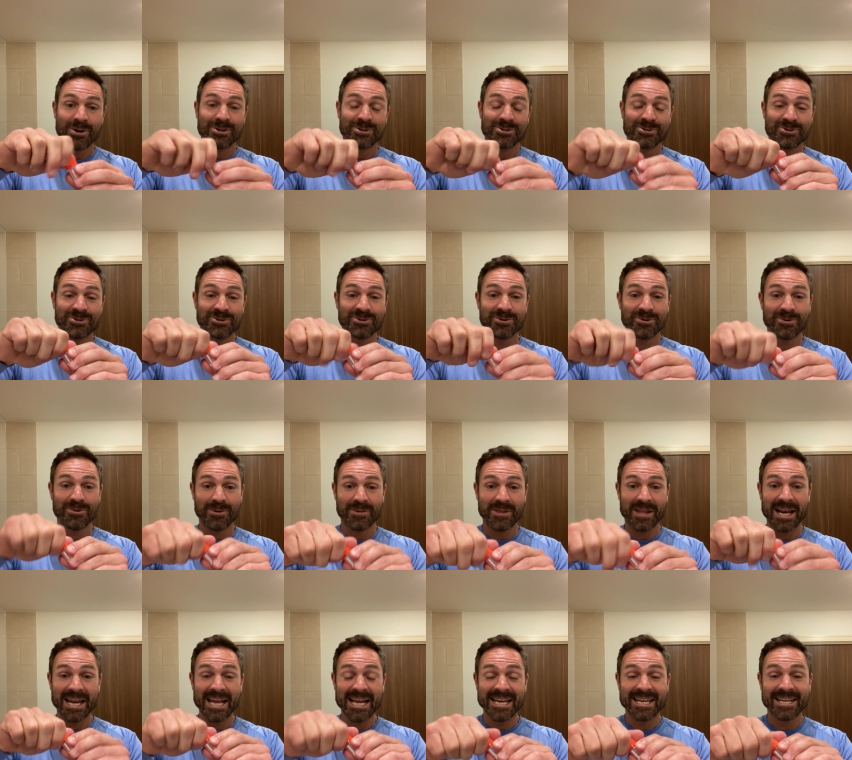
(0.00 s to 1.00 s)
Screw on
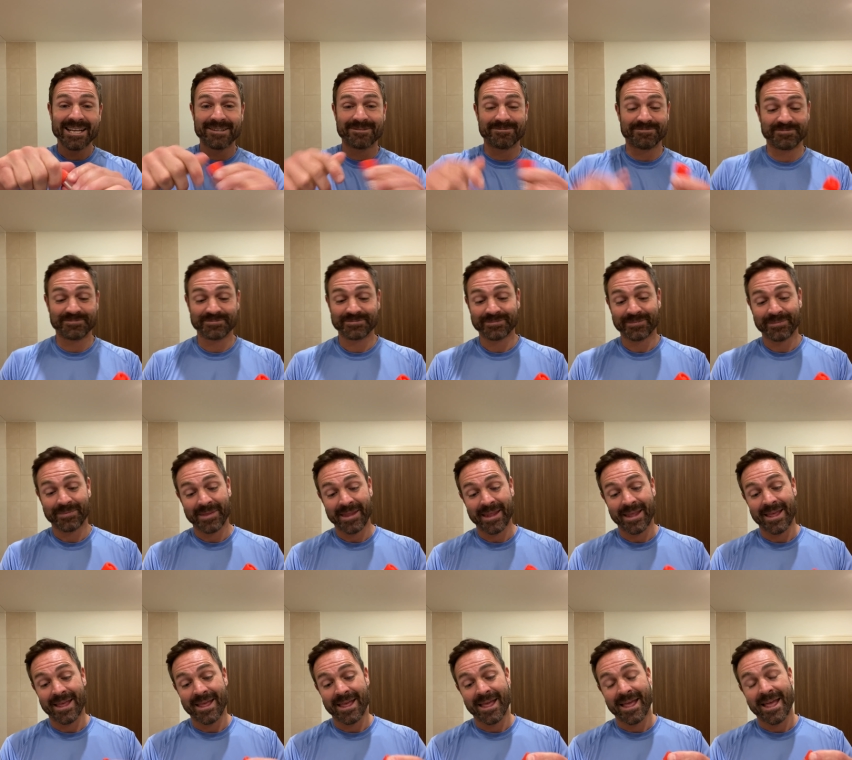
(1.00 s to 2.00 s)
the lid.
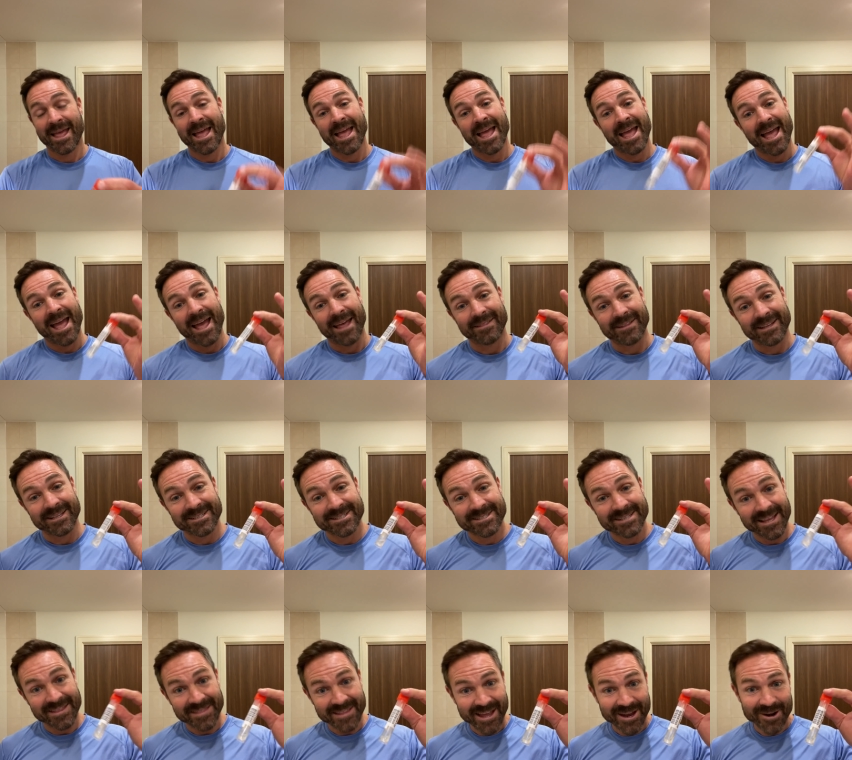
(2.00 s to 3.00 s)
And then
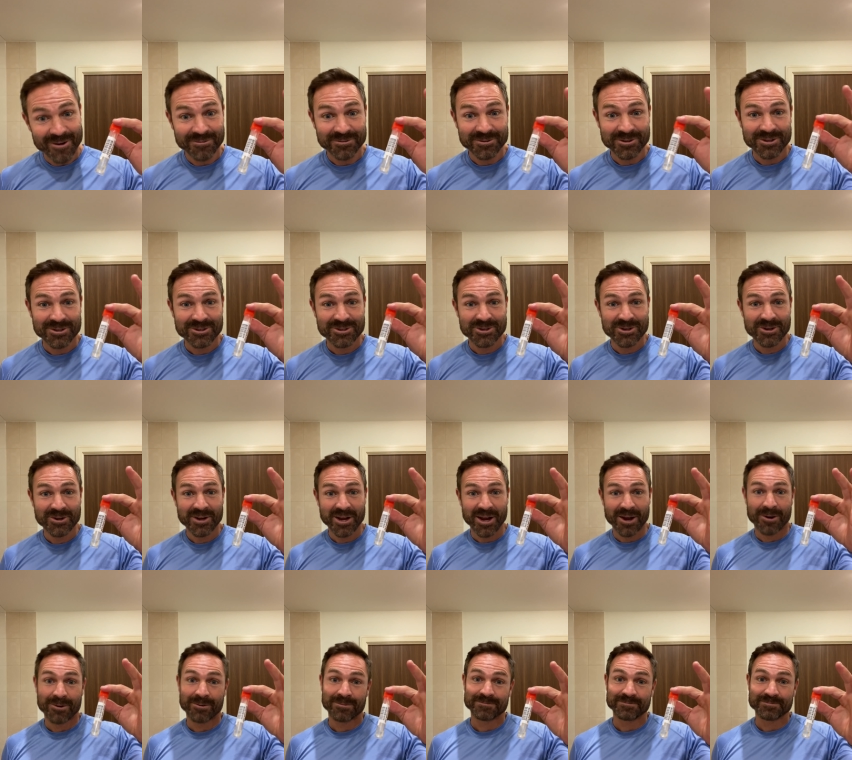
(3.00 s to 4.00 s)
send that off to the
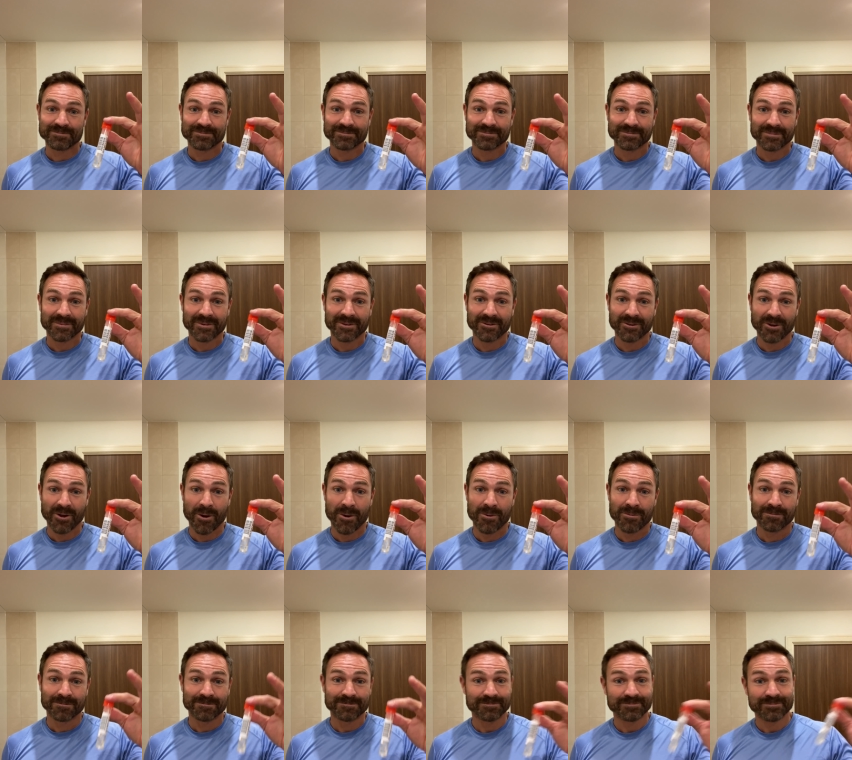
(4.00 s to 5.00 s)
studio.
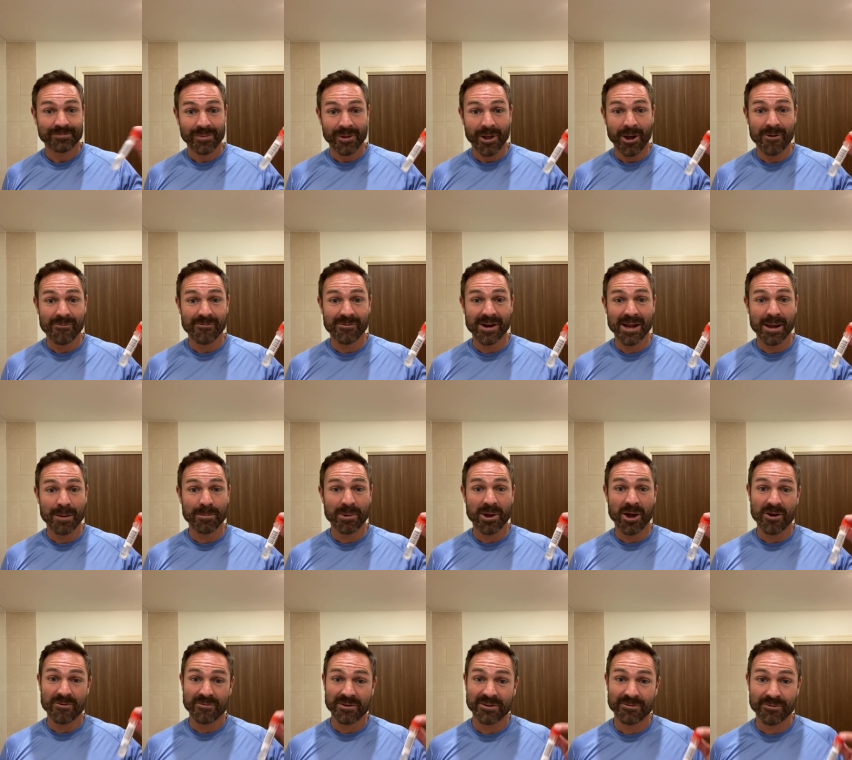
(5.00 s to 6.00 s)
So hopefully I'm
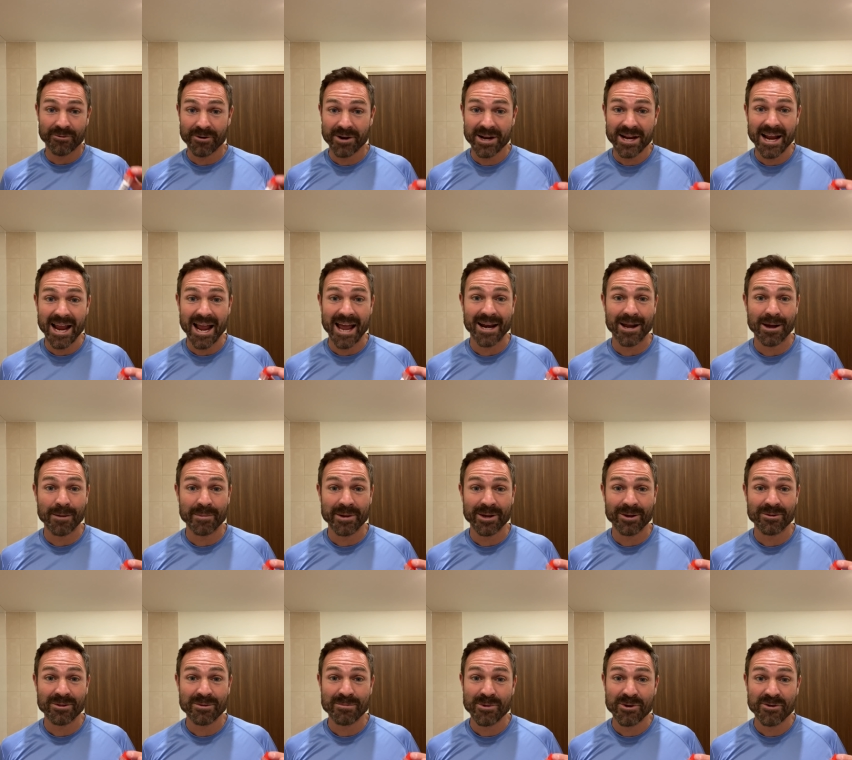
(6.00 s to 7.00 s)
COVID free and I'll be
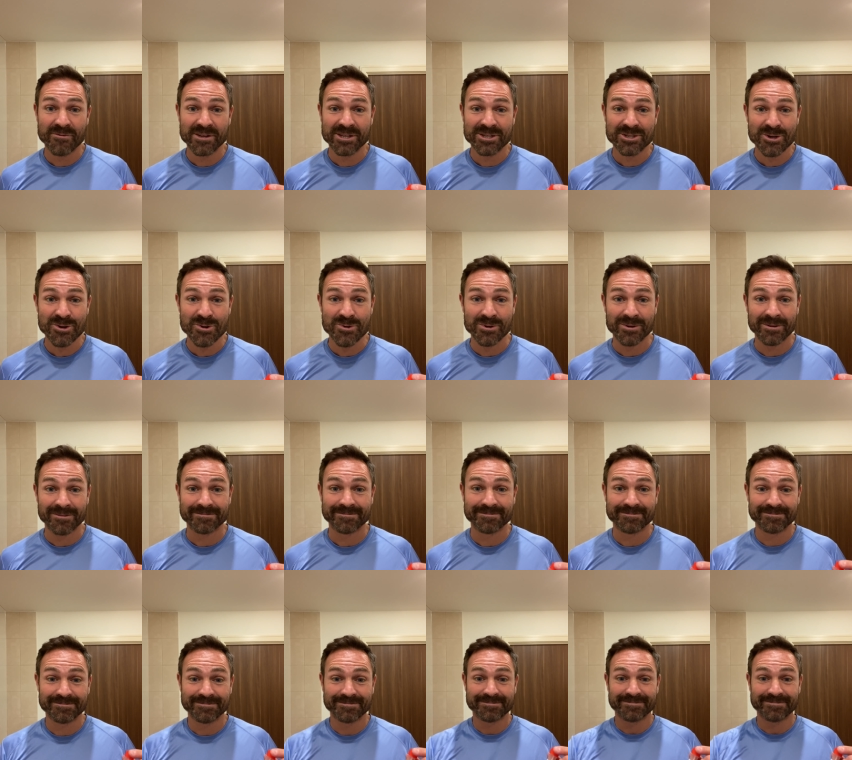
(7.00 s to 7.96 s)
on the movie soon.